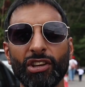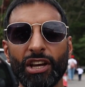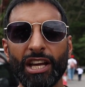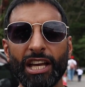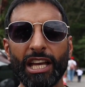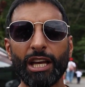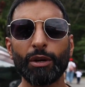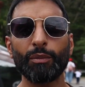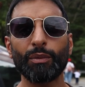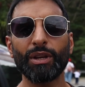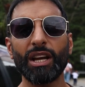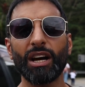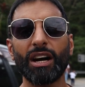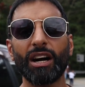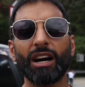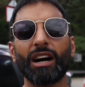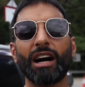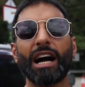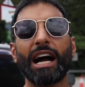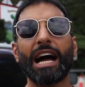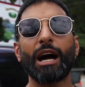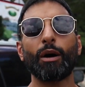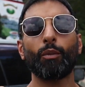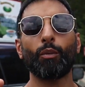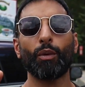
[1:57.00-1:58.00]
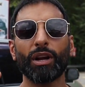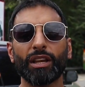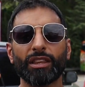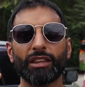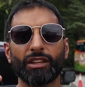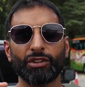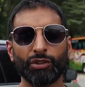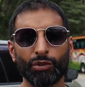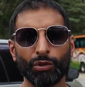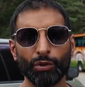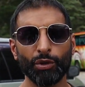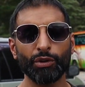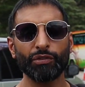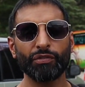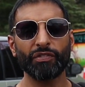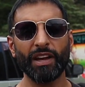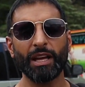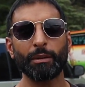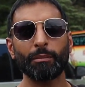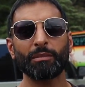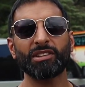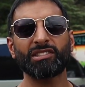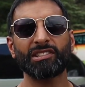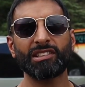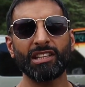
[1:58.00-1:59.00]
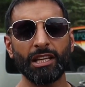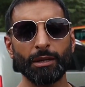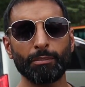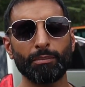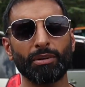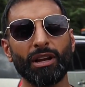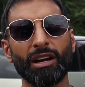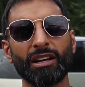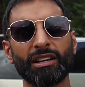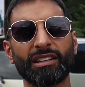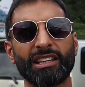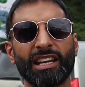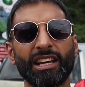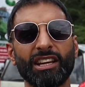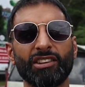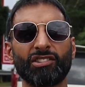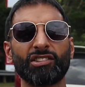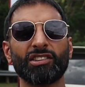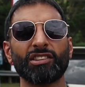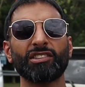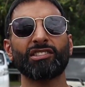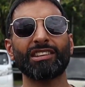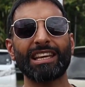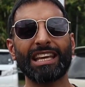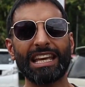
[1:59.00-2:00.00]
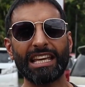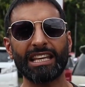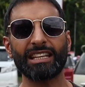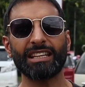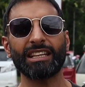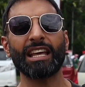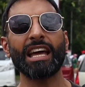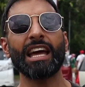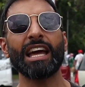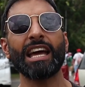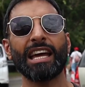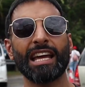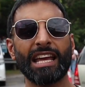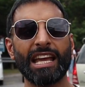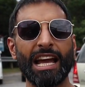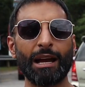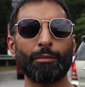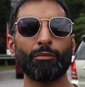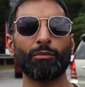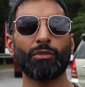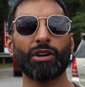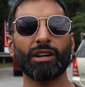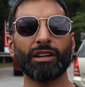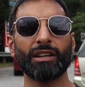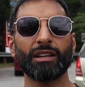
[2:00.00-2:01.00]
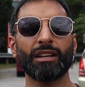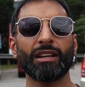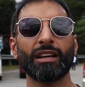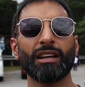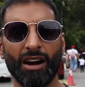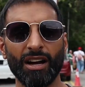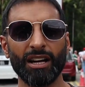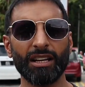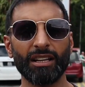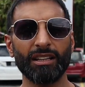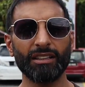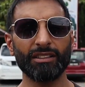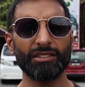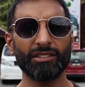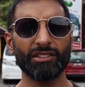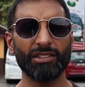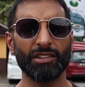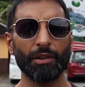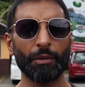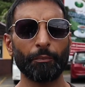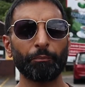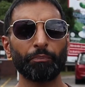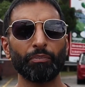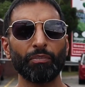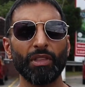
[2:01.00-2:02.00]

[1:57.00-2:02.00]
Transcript: So here we are at one of the two famous tea plantations in Cameron Highlands.